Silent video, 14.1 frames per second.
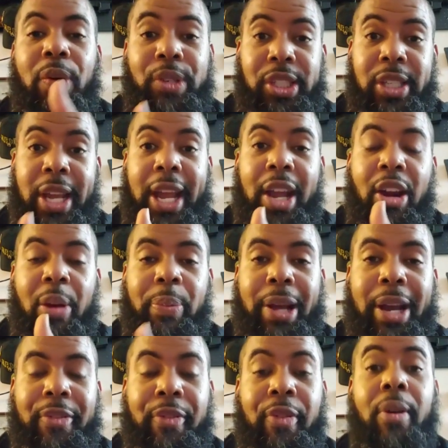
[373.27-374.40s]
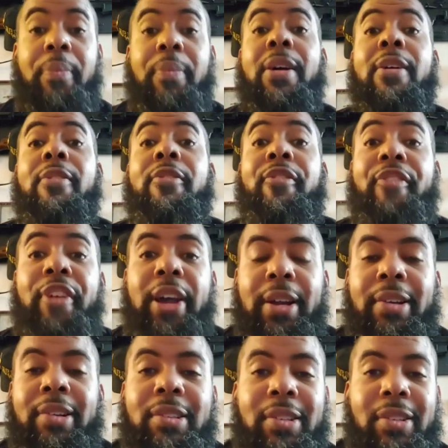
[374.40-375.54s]
which is the AR platform,
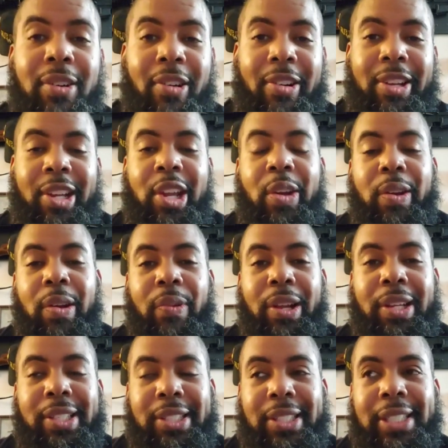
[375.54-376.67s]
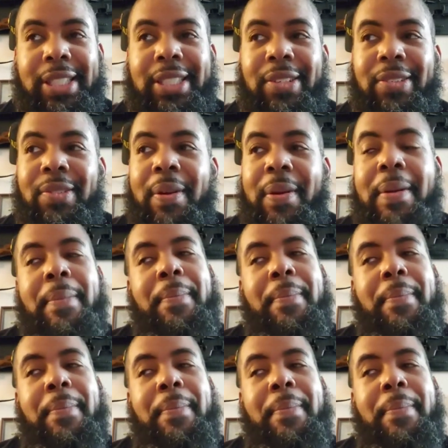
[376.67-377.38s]
fell on the Curion Relics list. So